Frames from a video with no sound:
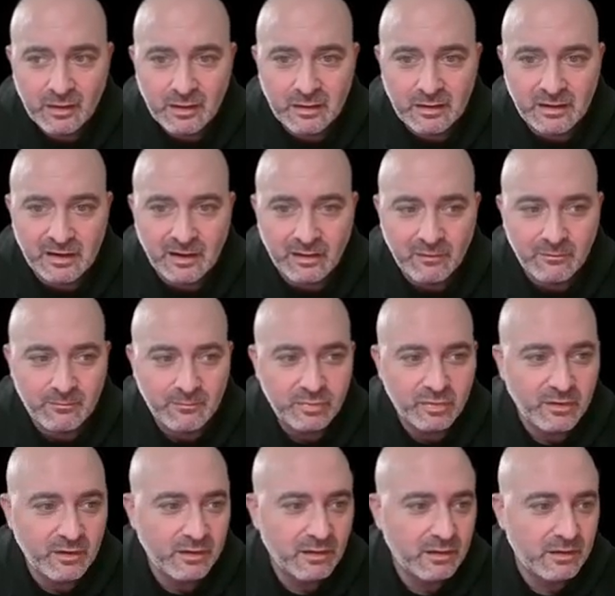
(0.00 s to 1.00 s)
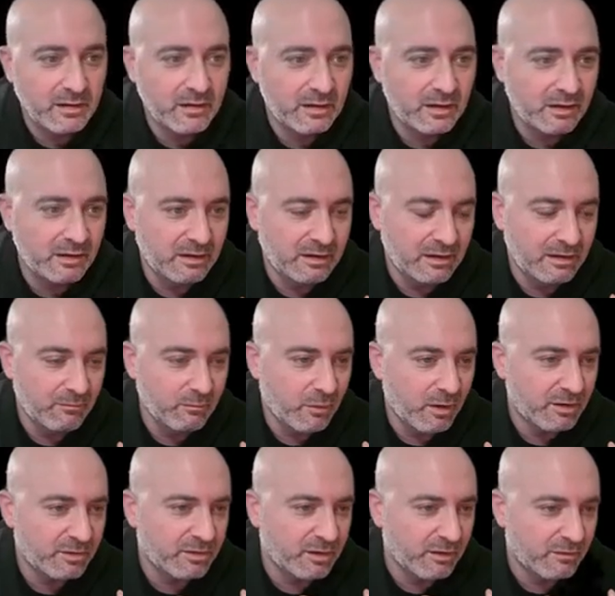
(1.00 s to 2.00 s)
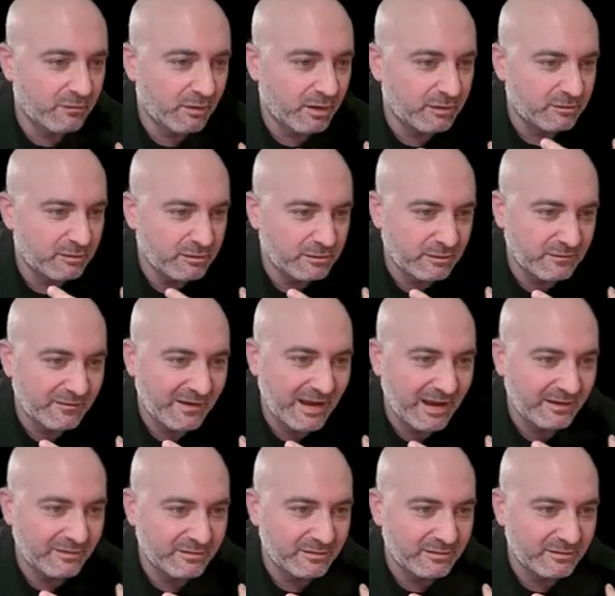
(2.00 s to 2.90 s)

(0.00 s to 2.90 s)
You know, he wants Andrasfi's attack.